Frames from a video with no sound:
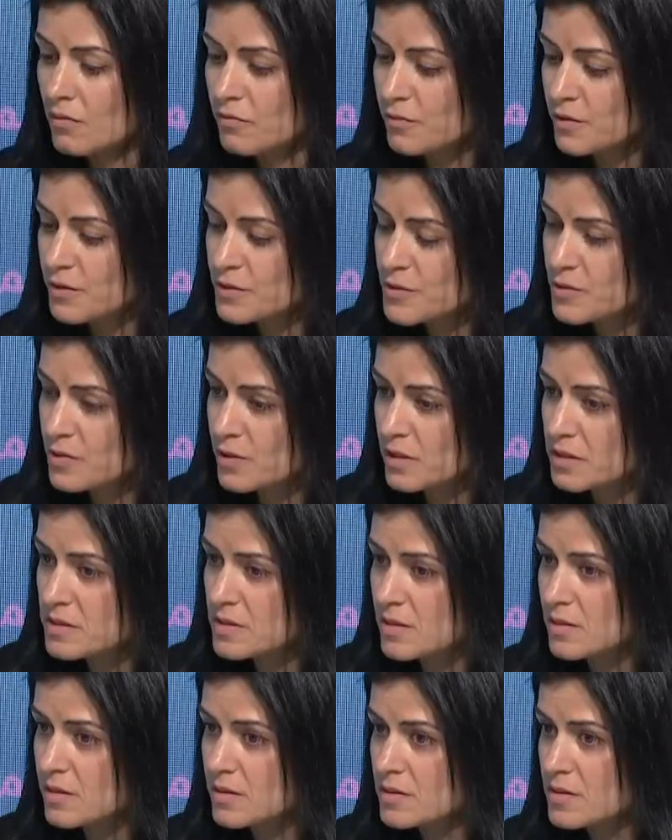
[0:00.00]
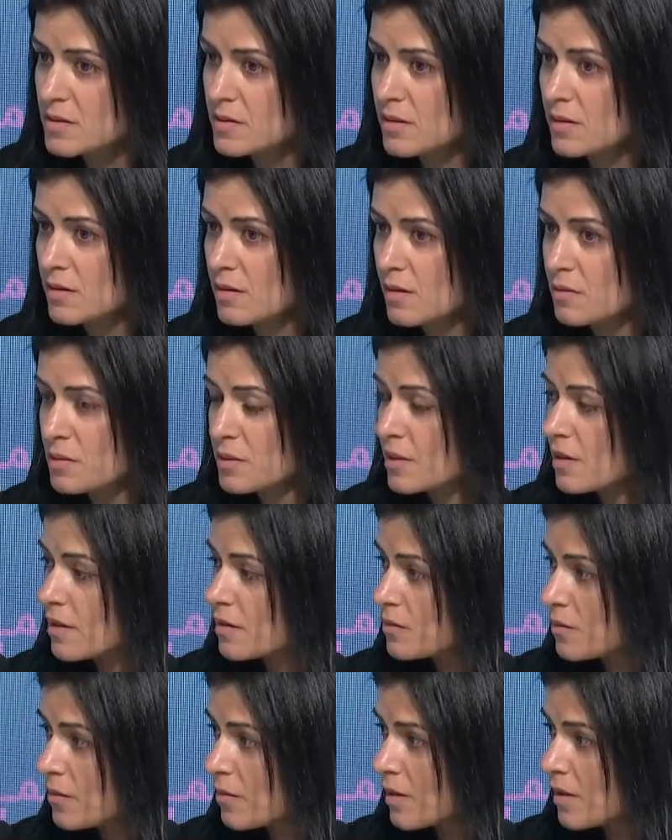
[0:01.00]
First, Your Excellency, I would
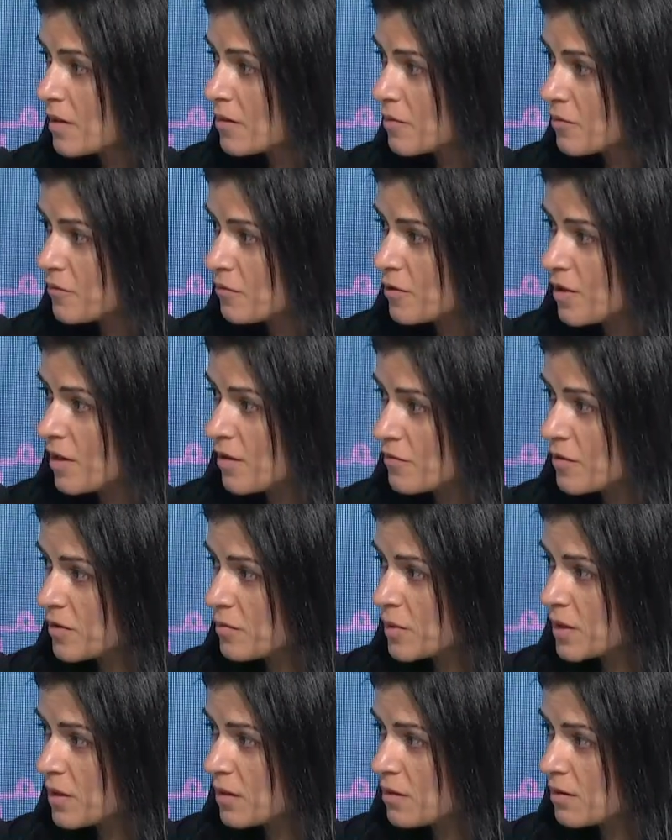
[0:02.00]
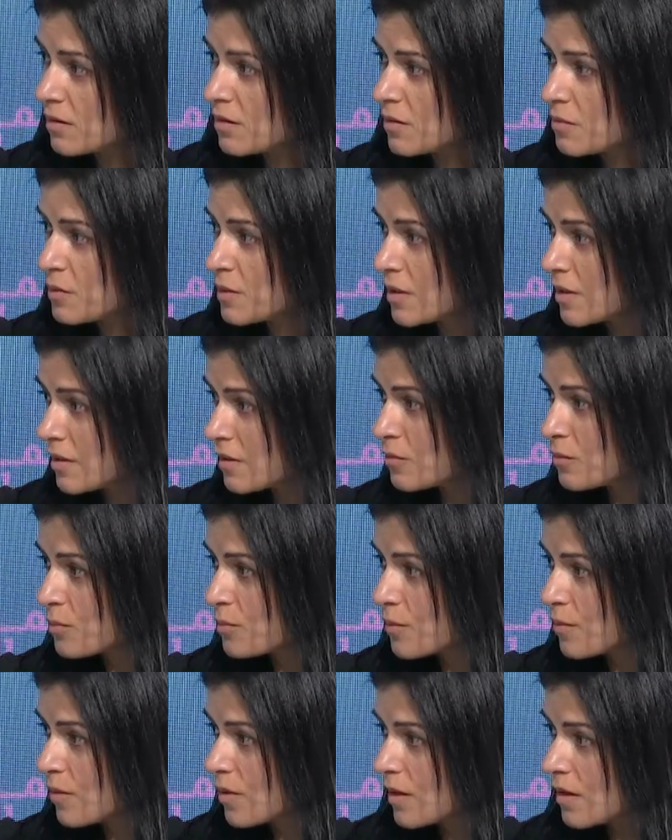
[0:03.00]
like to thank you for having me here. I would like
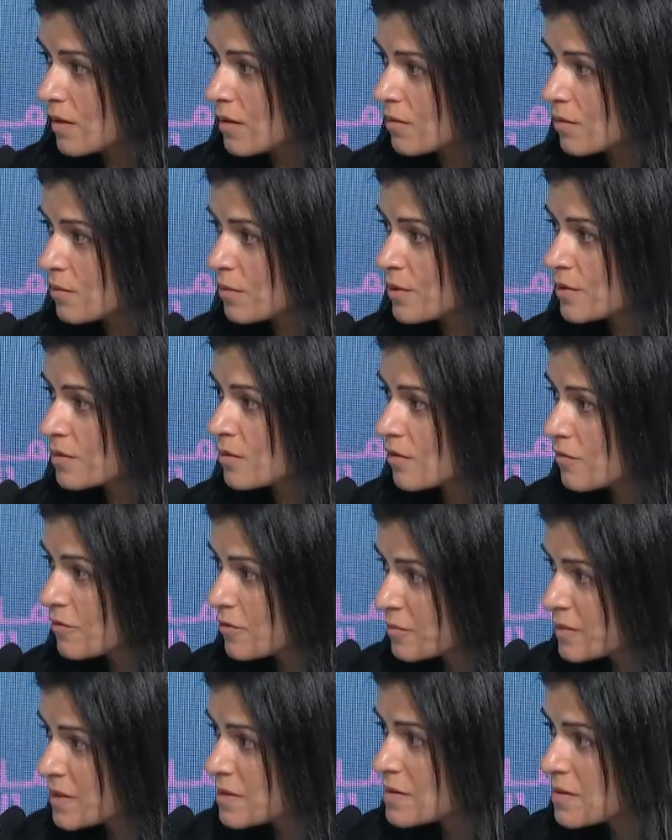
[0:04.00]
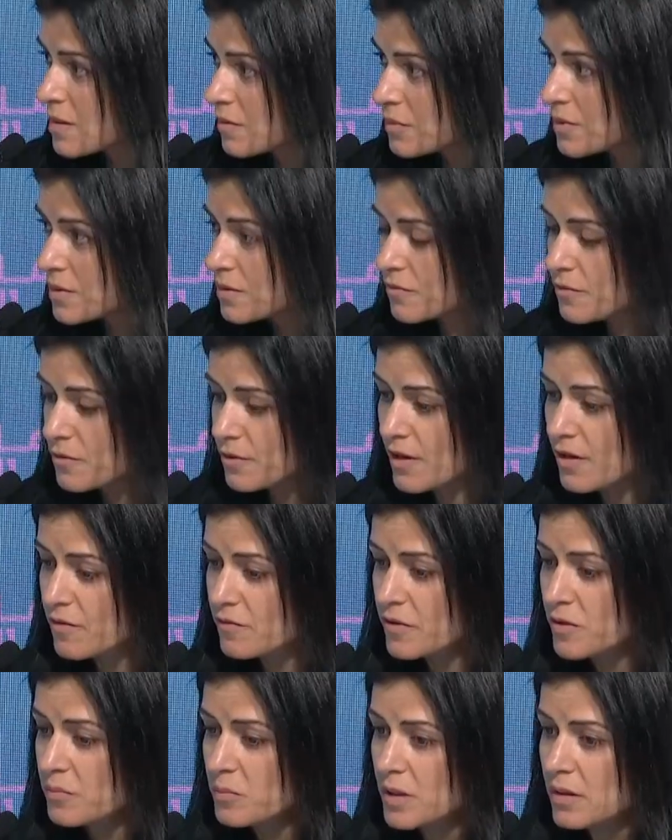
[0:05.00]
to thank the World Government Summit for
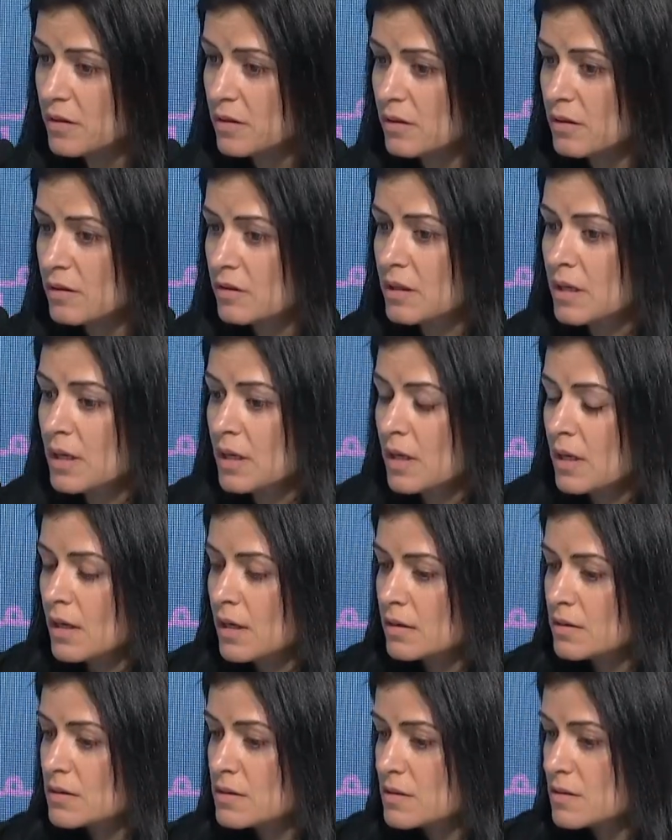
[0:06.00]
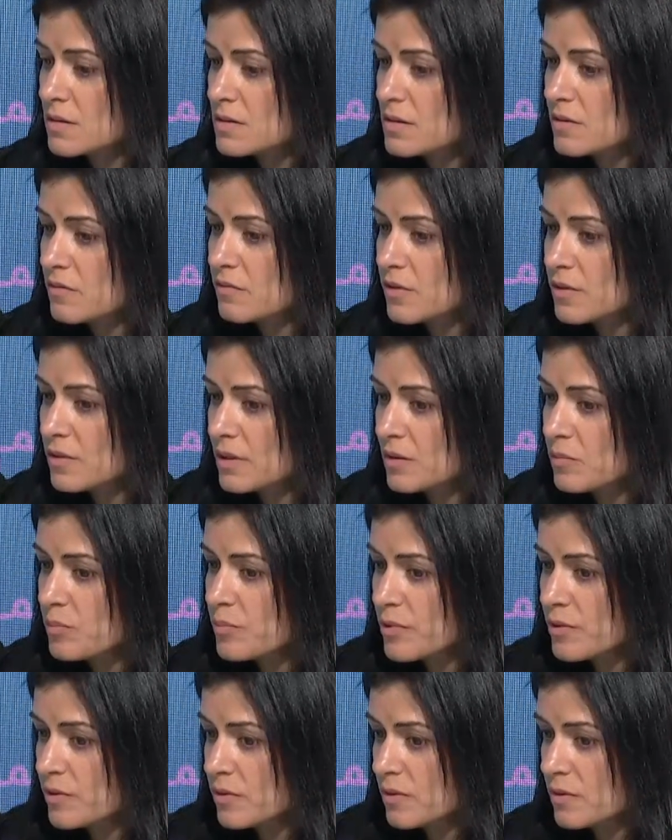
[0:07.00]
having me here. This is a very
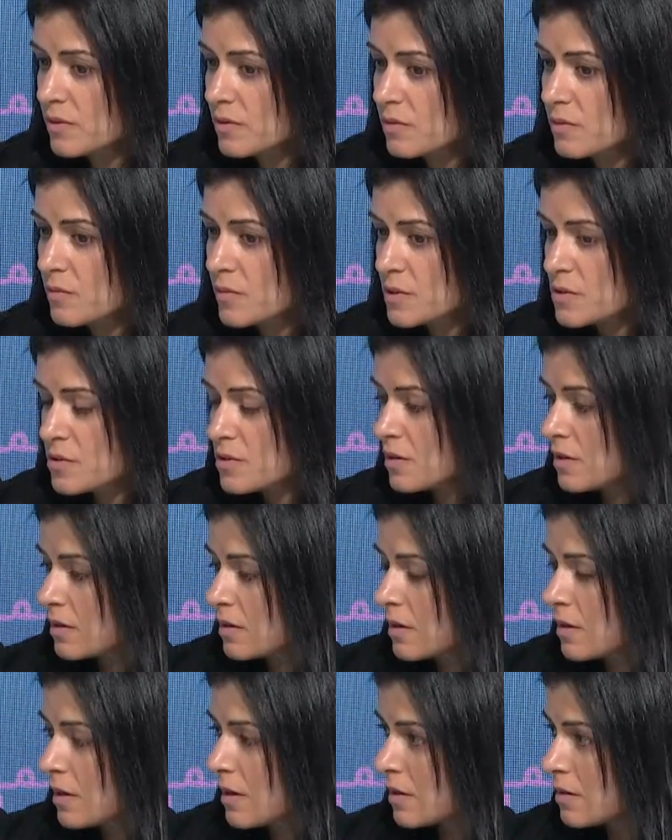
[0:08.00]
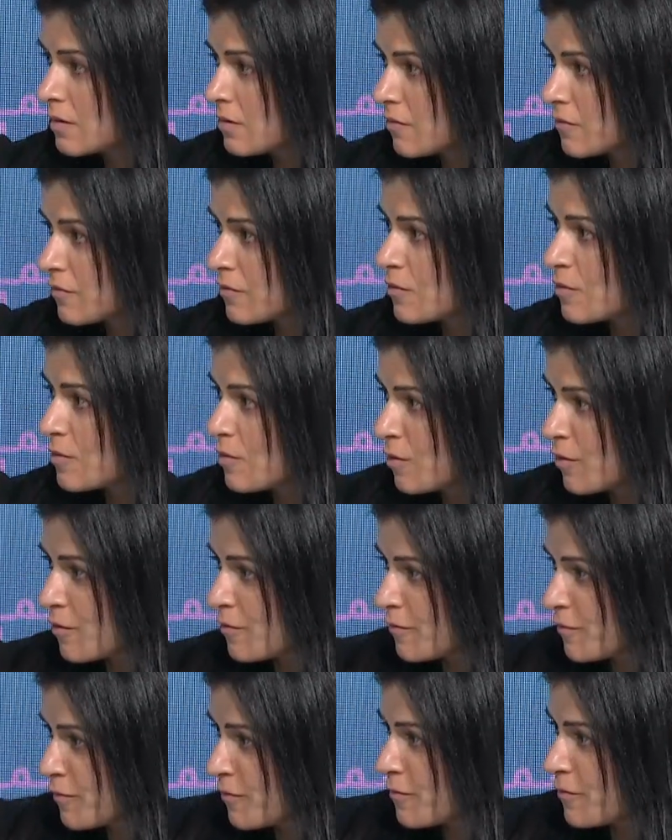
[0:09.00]
pertinent question, and I like the flow
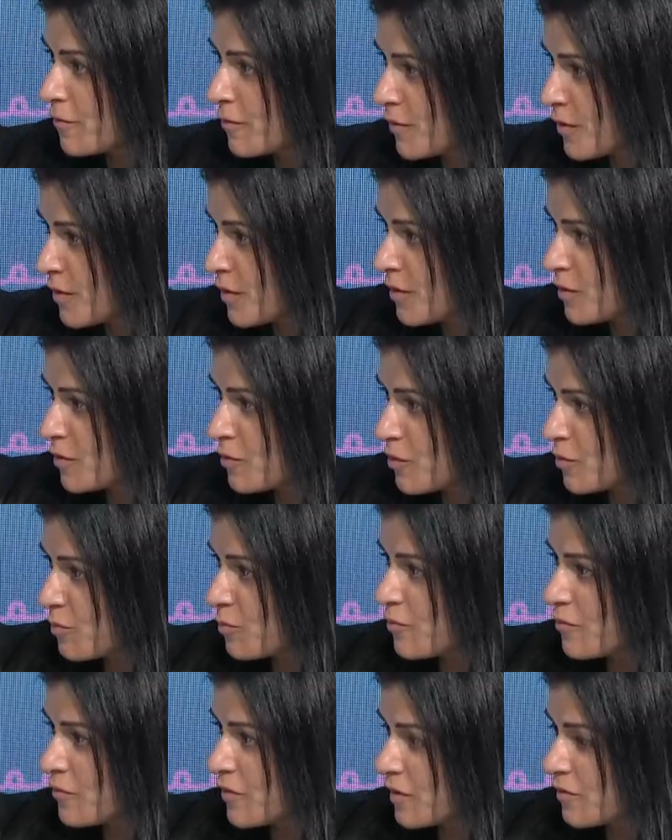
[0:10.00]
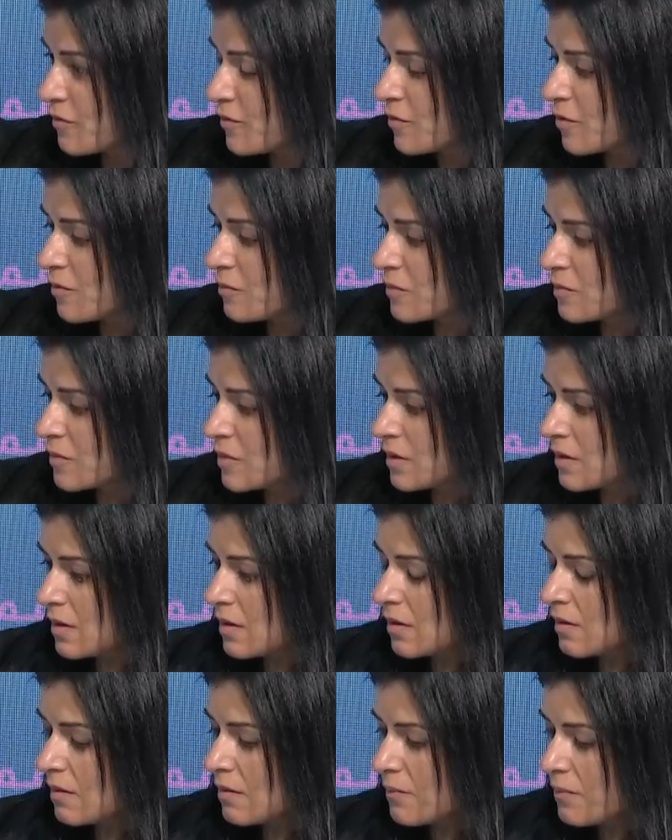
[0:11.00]
of, moving from
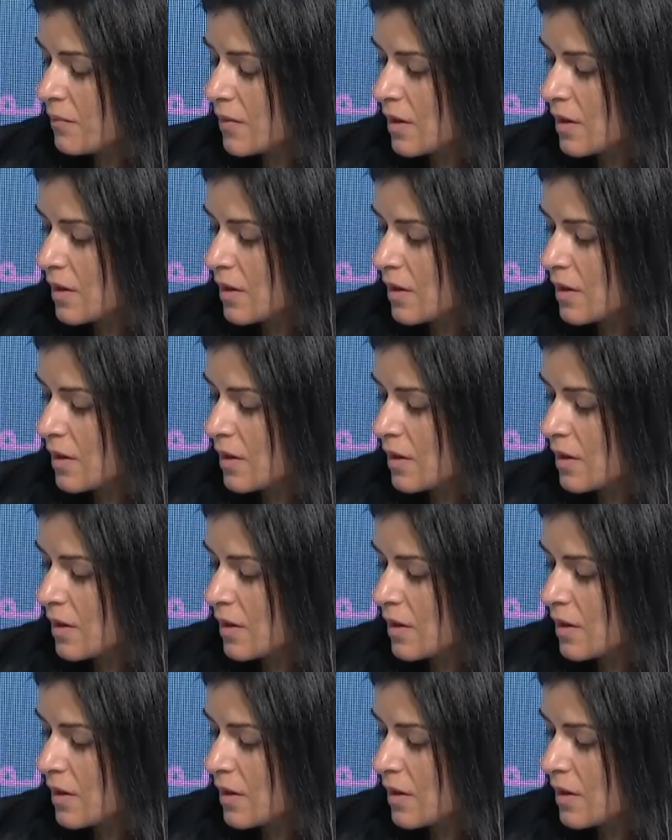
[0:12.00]
the